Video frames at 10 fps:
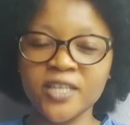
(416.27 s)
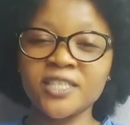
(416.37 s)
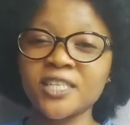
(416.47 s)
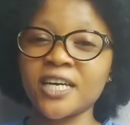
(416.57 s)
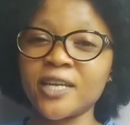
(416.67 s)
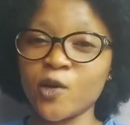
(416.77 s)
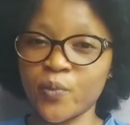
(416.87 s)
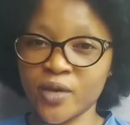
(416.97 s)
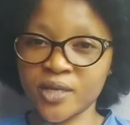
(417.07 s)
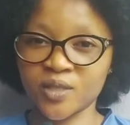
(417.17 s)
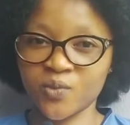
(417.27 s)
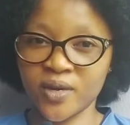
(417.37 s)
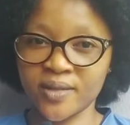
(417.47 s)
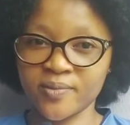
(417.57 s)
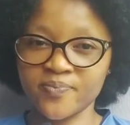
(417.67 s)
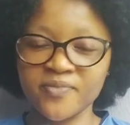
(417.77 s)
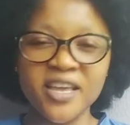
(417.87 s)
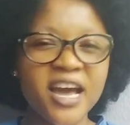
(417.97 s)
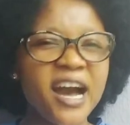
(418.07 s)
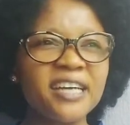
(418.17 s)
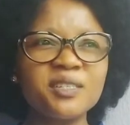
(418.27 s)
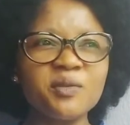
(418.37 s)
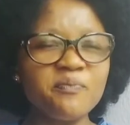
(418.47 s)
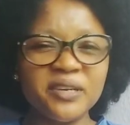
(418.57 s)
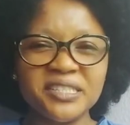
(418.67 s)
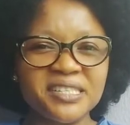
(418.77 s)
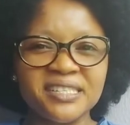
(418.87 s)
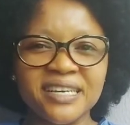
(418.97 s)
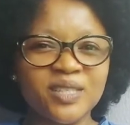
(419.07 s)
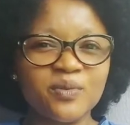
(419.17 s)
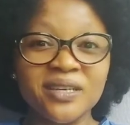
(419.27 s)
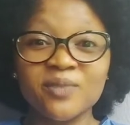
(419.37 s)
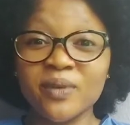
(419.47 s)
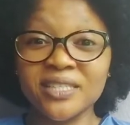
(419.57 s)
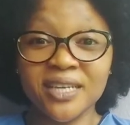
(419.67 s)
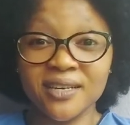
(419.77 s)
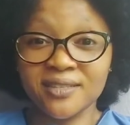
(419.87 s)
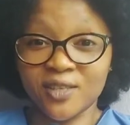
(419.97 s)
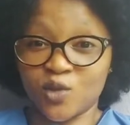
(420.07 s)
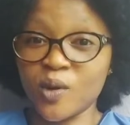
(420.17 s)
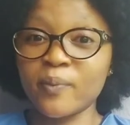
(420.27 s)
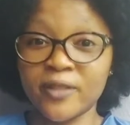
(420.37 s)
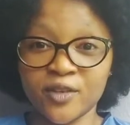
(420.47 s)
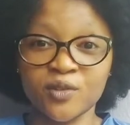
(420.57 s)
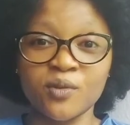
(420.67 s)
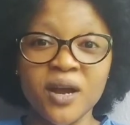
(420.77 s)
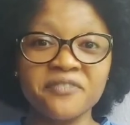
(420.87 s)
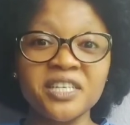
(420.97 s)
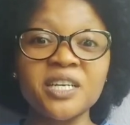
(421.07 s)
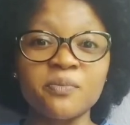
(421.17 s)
This can help you as well. And some persons experience better sexual pleasure after